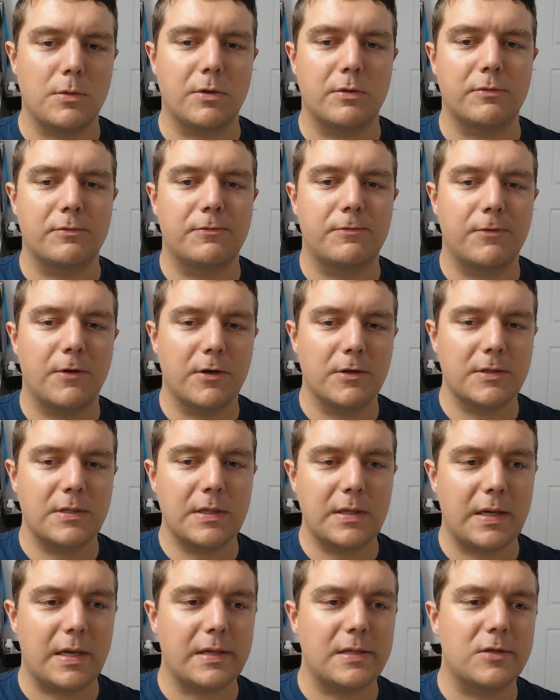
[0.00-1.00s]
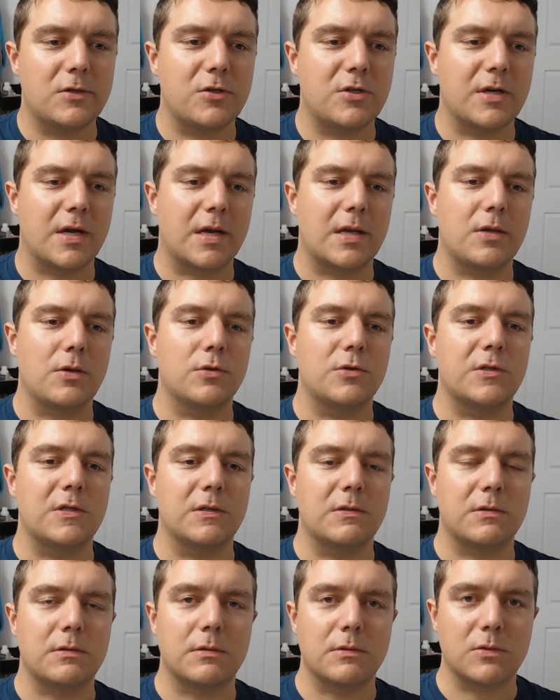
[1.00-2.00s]
you'll firstly need to check your
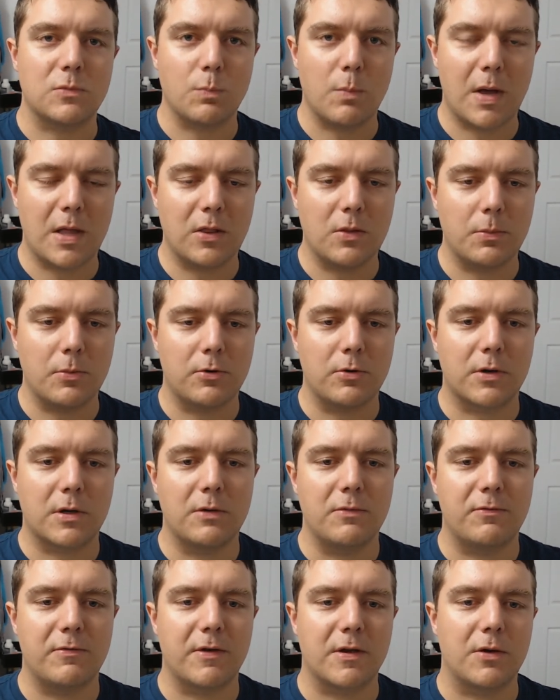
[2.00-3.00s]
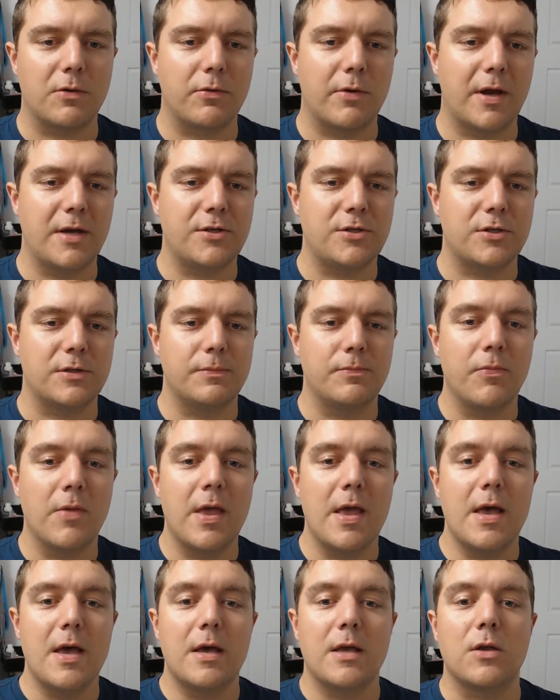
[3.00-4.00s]
system's motherboard configuration.
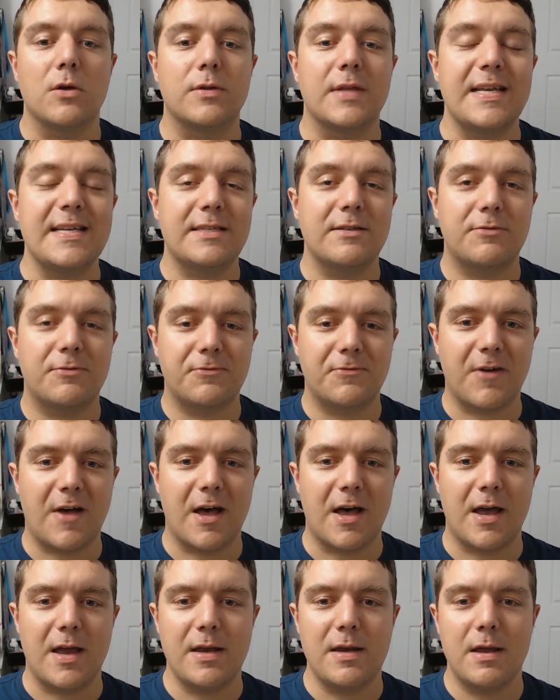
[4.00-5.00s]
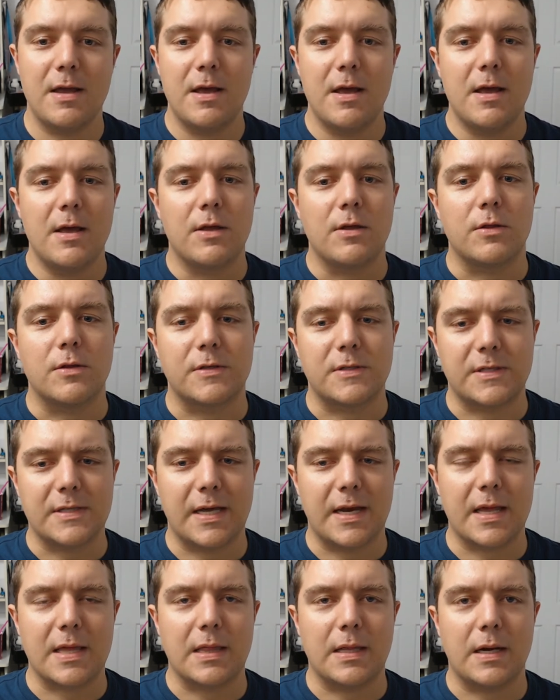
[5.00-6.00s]
You'll need to find the
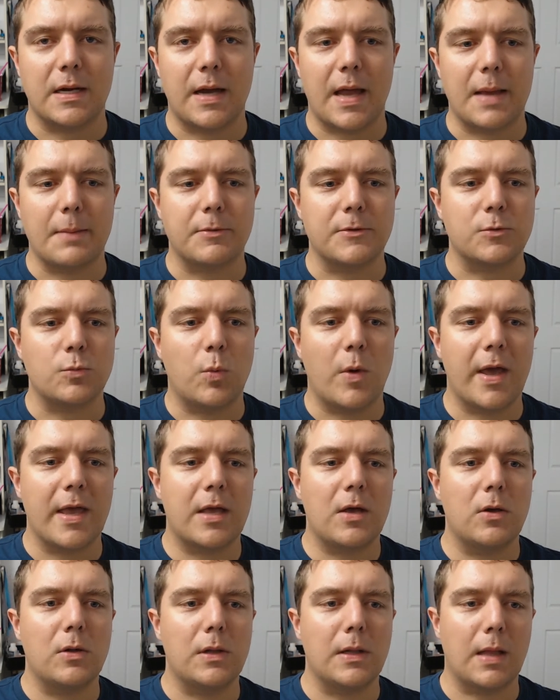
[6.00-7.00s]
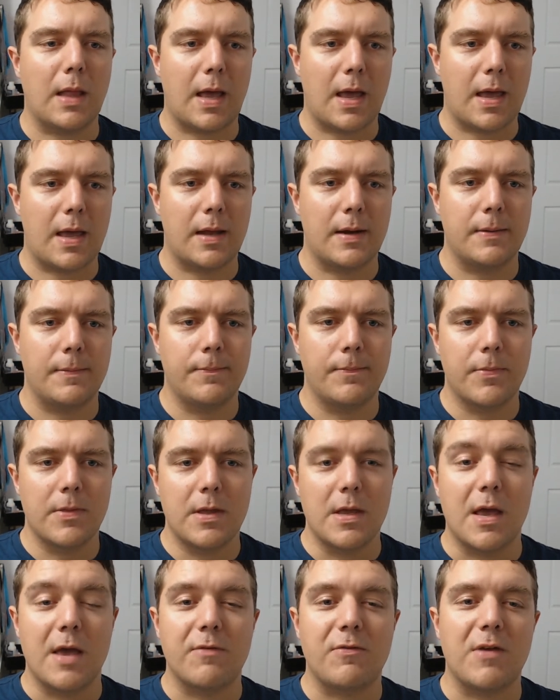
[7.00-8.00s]
setting that enables Wake on LAN.
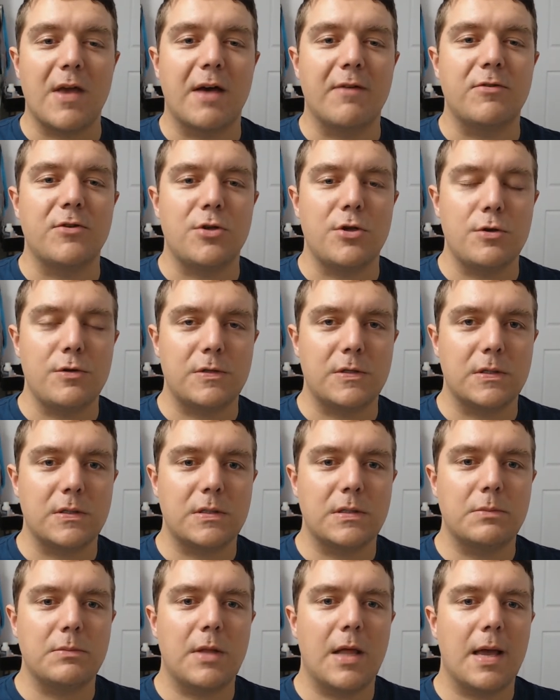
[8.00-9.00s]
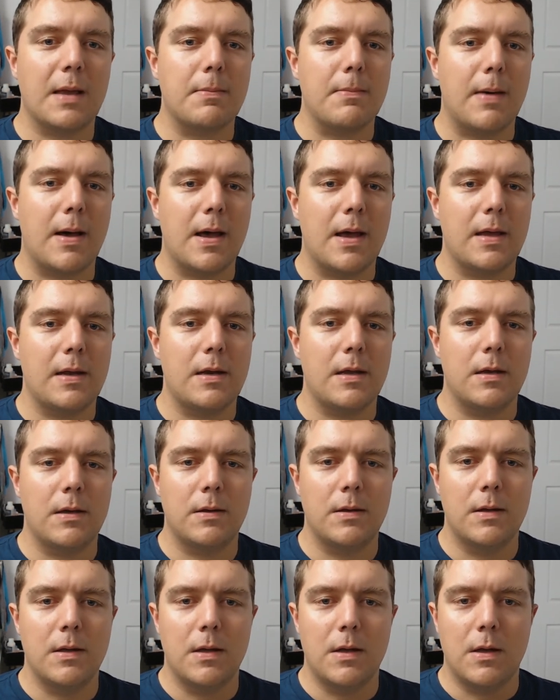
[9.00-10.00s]
If you have a new system like mine,
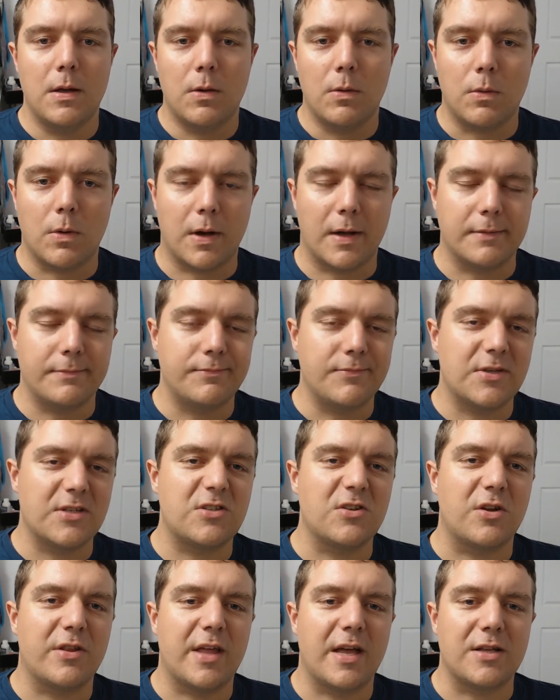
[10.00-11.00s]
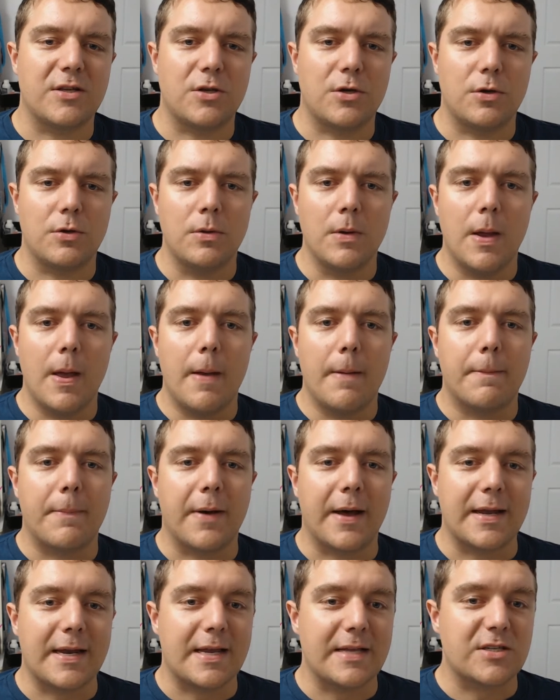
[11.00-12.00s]
well, it's not that new,
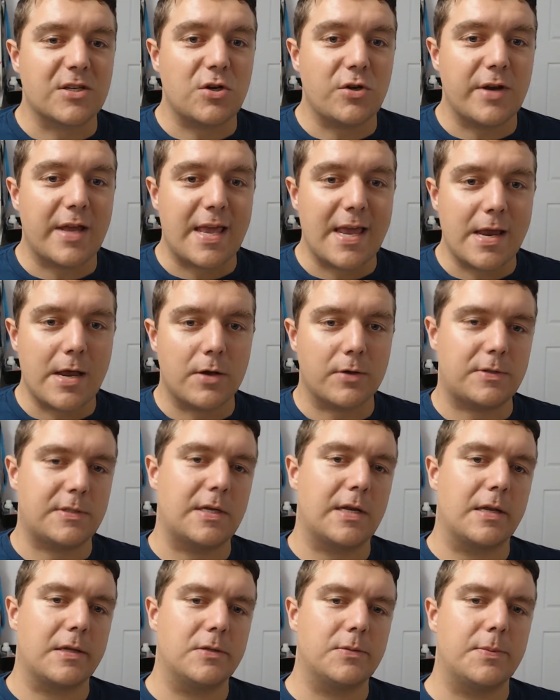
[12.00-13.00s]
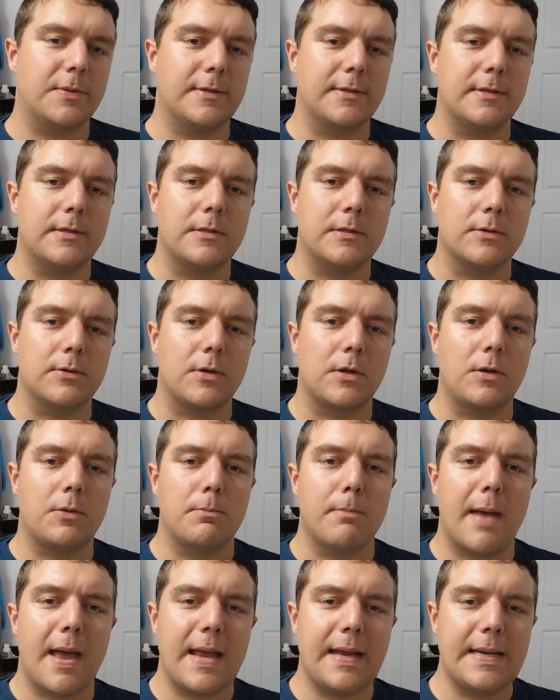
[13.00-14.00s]
but it's got eco settings built into it. You
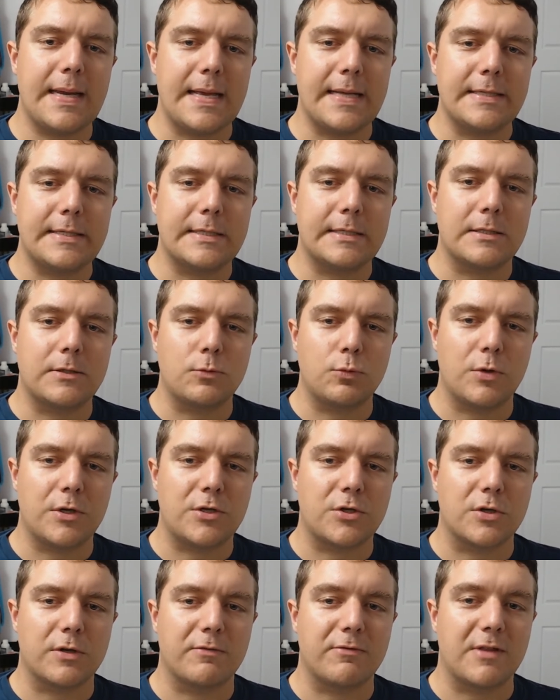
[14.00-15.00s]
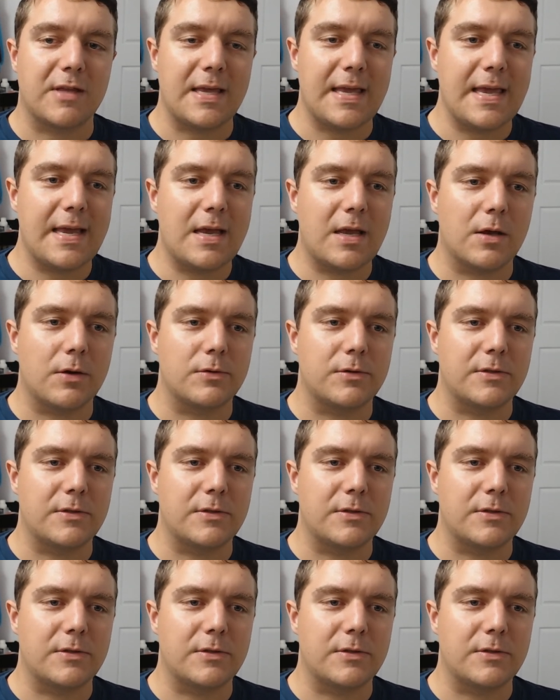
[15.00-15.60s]
may need to switch off the eco